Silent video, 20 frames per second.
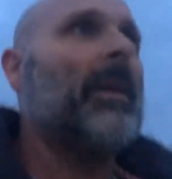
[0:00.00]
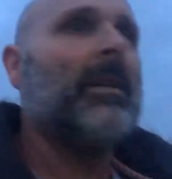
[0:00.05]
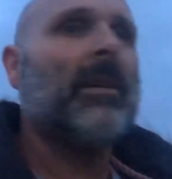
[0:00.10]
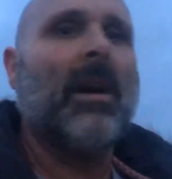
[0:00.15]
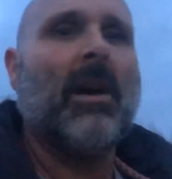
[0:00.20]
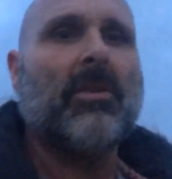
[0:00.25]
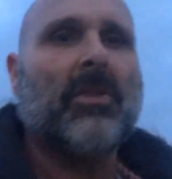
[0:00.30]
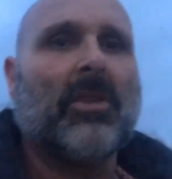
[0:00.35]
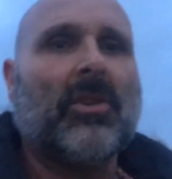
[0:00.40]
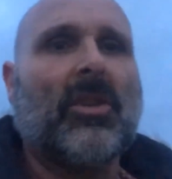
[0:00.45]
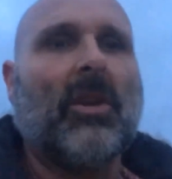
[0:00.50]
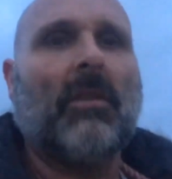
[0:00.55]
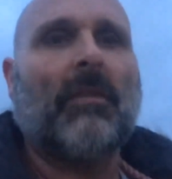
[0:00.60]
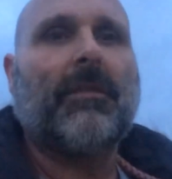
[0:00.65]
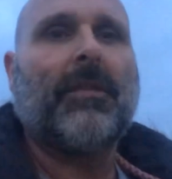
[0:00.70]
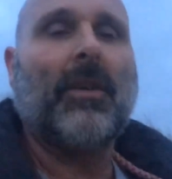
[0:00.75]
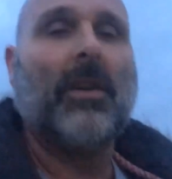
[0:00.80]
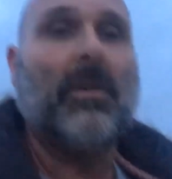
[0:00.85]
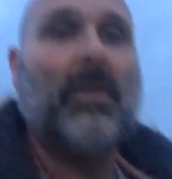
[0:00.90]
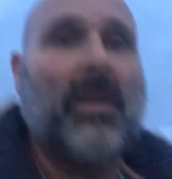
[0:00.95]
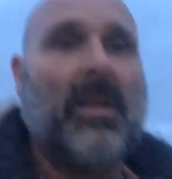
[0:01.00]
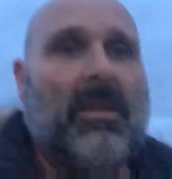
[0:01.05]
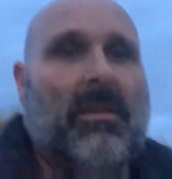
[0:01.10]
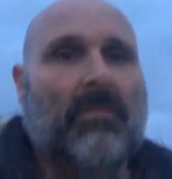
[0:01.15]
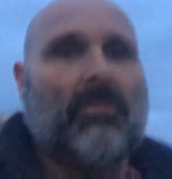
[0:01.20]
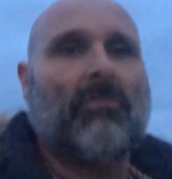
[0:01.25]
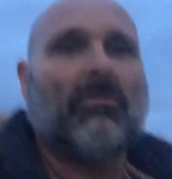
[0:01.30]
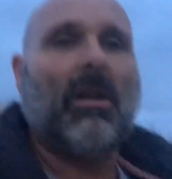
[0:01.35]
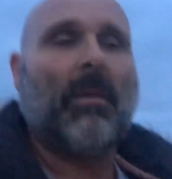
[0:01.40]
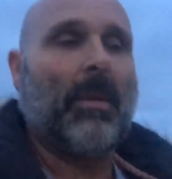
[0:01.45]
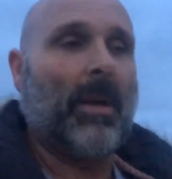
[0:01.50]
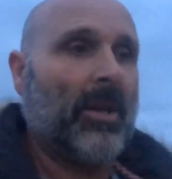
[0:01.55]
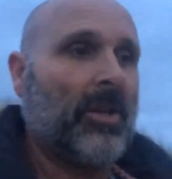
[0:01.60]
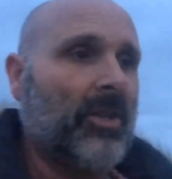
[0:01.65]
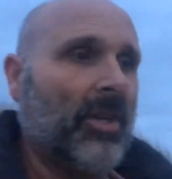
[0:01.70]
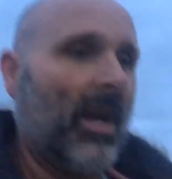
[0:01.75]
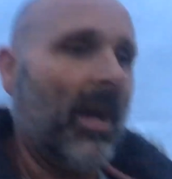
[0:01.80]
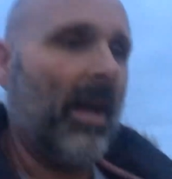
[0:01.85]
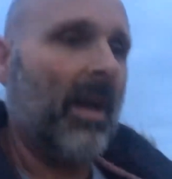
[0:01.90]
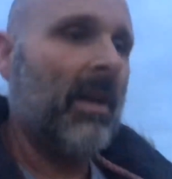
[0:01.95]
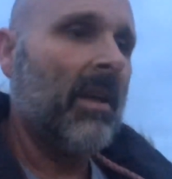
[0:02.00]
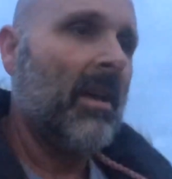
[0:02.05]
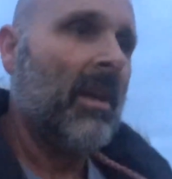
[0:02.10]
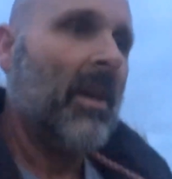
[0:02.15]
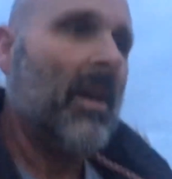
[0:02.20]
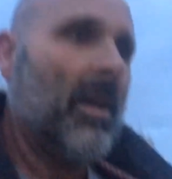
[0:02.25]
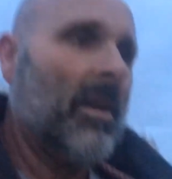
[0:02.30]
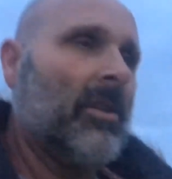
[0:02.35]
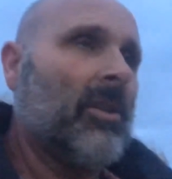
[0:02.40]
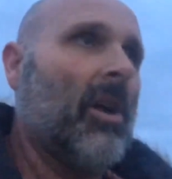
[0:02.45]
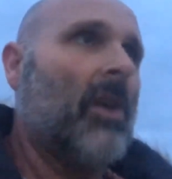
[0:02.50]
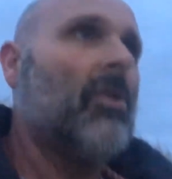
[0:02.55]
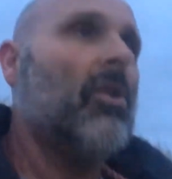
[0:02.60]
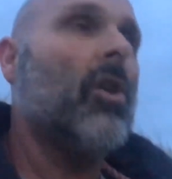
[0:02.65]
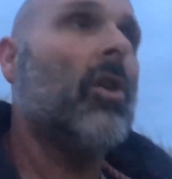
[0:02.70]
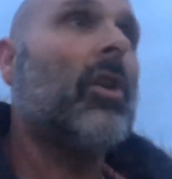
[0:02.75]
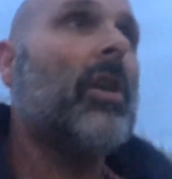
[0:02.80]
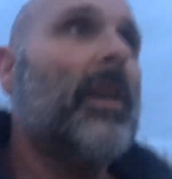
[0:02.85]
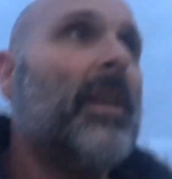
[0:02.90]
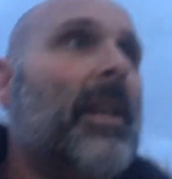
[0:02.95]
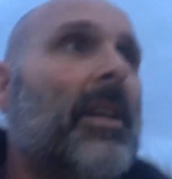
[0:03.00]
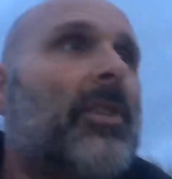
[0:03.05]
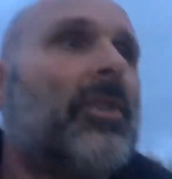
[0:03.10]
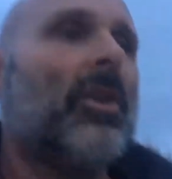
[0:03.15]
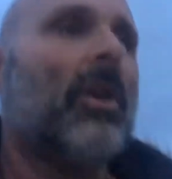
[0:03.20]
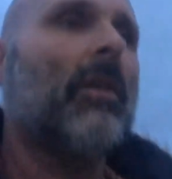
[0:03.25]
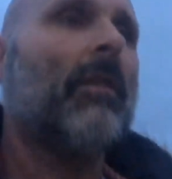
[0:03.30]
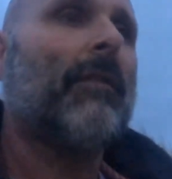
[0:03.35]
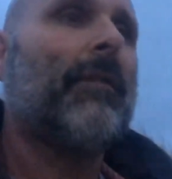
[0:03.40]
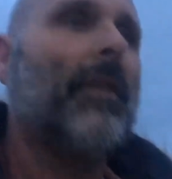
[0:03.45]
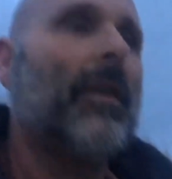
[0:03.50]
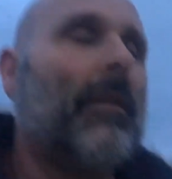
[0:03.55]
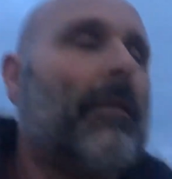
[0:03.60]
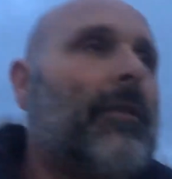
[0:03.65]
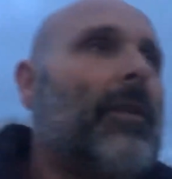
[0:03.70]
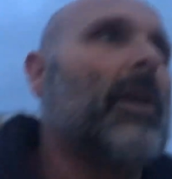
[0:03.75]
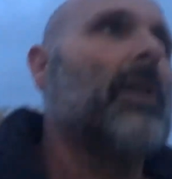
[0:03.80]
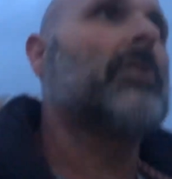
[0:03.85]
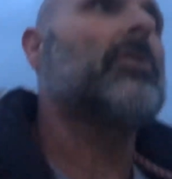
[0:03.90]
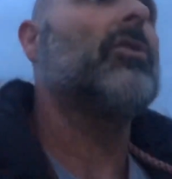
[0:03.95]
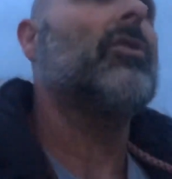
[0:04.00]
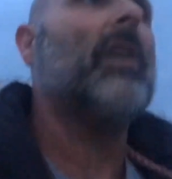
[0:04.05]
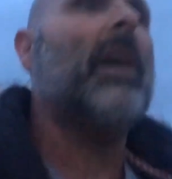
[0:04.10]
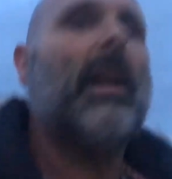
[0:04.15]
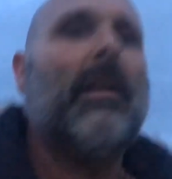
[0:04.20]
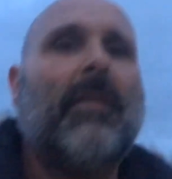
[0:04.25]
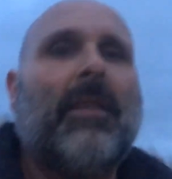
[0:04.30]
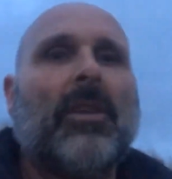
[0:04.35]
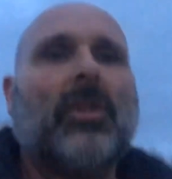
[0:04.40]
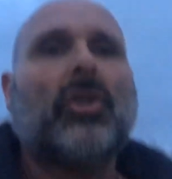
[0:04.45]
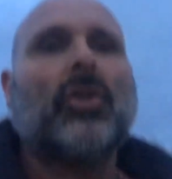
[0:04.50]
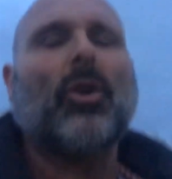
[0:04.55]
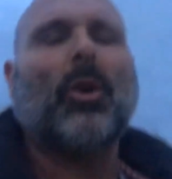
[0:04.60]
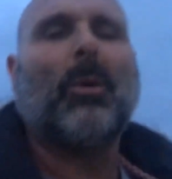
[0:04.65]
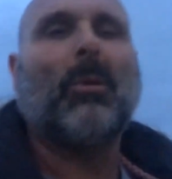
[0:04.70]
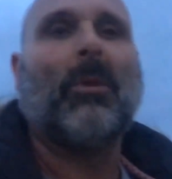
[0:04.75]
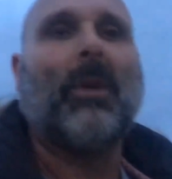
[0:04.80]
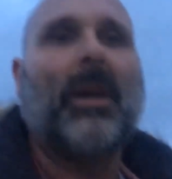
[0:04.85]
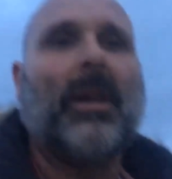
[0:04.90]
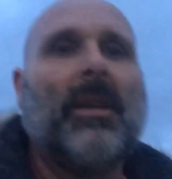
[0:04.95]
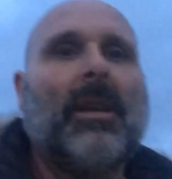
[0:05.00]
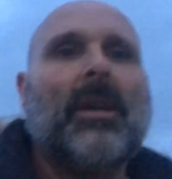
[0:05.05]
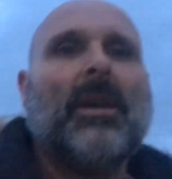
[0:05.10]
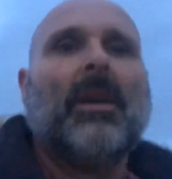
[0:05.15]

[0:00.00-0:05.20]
knows that junk food is rubbish, yeah? So look at your junk food first. Look at anything sugary.